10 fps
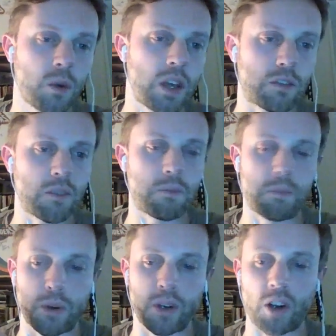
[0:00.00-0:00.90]
we have to
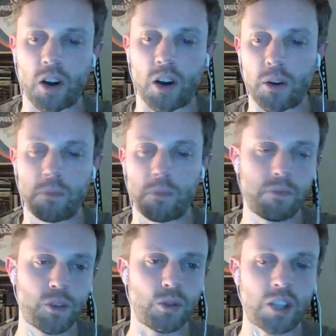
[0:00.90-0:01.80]
put in our
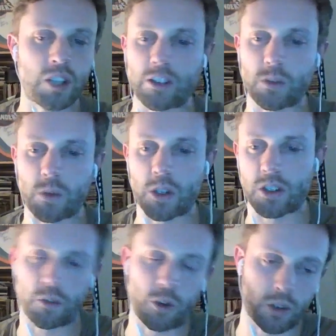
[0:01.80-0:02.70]
2 cents,
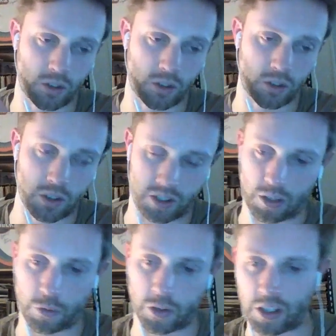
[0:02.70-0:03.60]
which of course are always
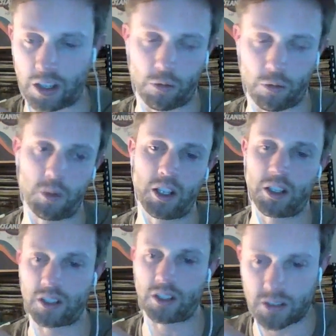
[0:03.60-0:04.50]
different than everybody
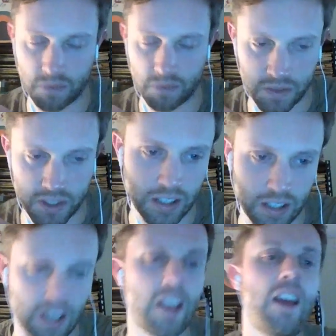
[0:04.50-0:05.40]
else's
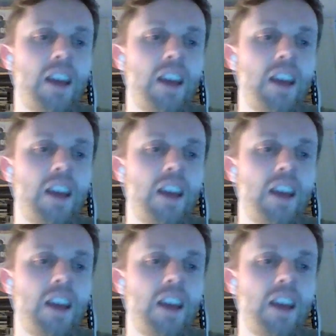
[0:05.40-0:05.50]
cents.